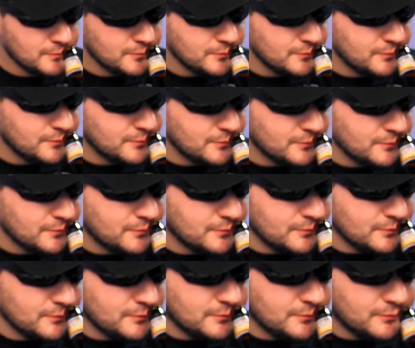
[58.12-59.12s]

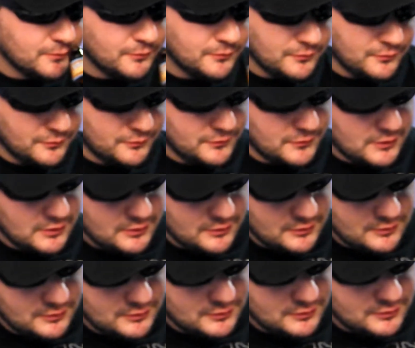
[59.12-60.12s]

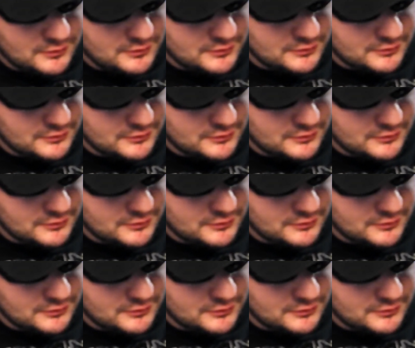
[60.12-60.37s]
Nobody speaks.